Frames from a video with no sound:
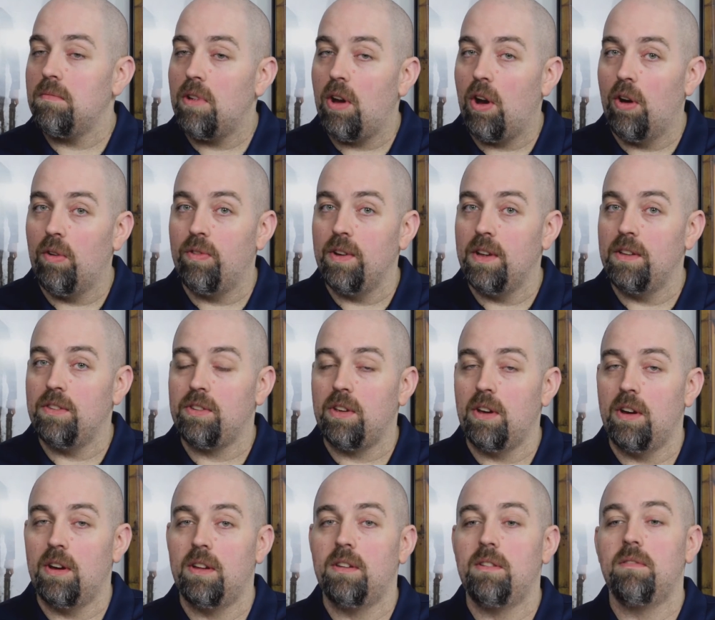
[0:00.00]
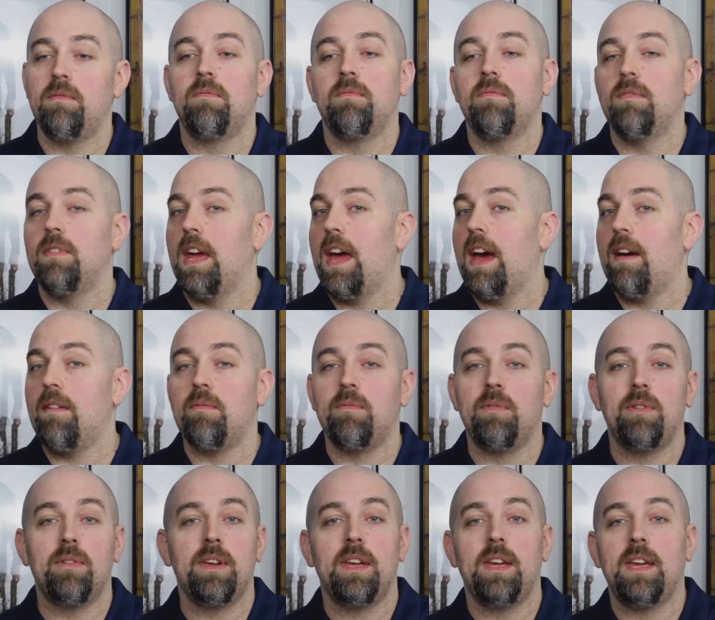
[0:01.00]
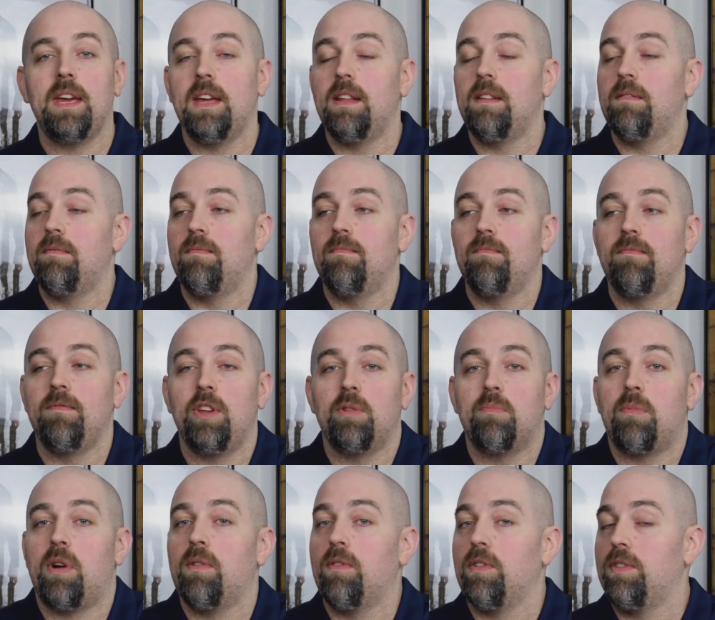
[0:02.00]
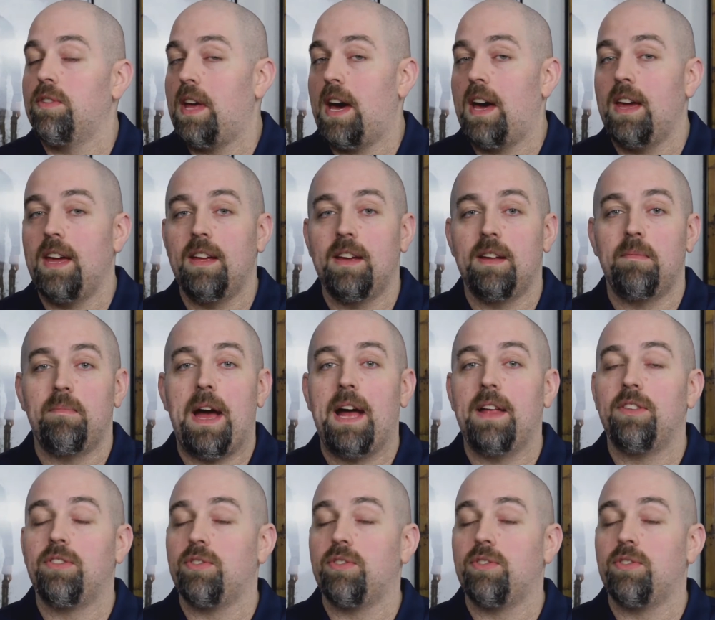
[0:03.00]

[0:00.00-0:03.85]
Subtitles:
Hopefully it's good. They haven't really hit, you know, Marvel's not hit a bad